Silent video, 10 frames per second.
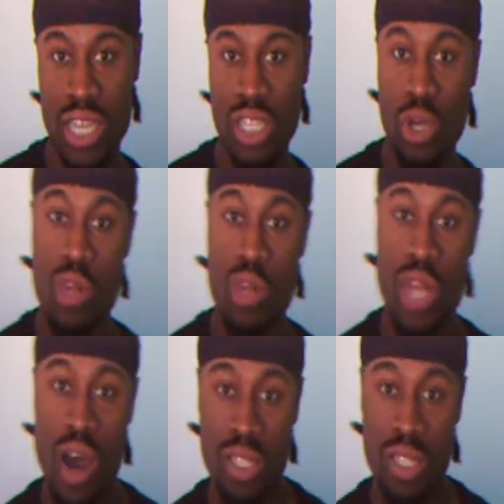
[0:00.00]
show
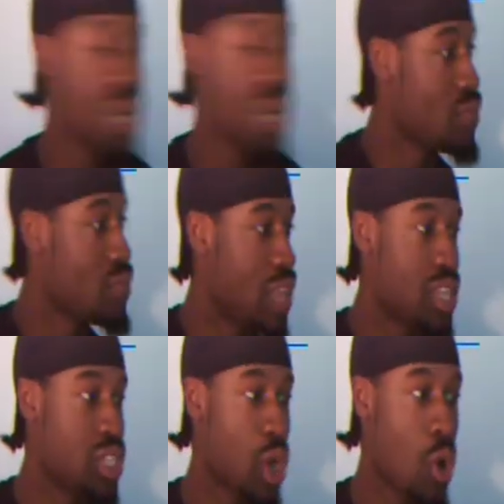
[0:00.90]
dunks. they
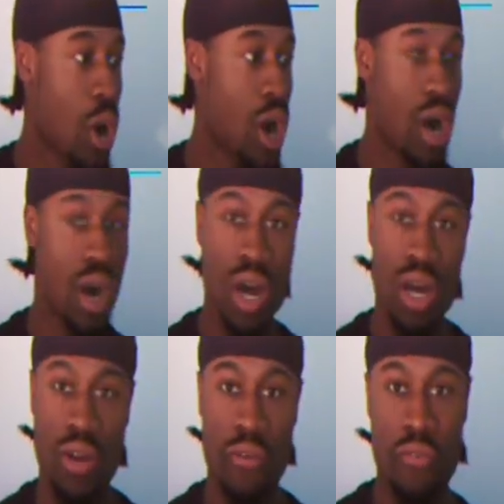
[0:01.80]
show
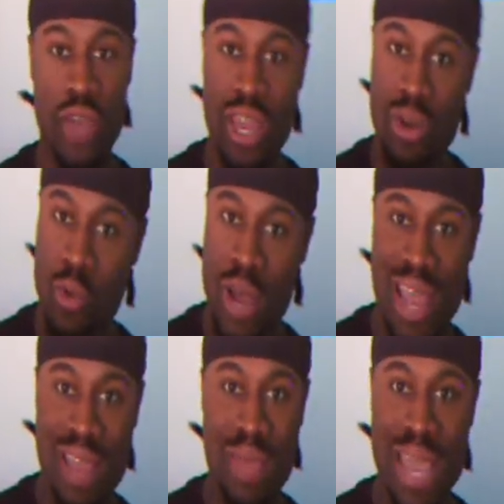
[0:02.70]
the
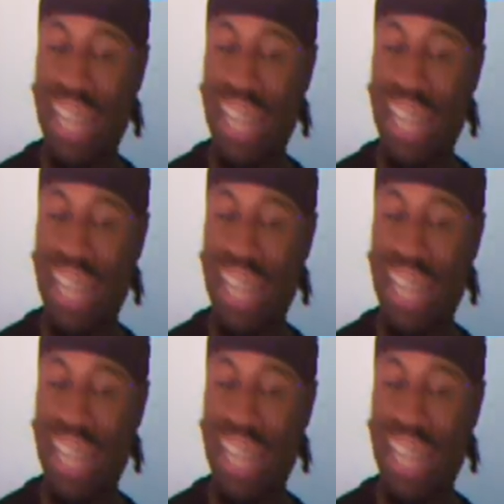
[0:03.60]
fadeaway, man.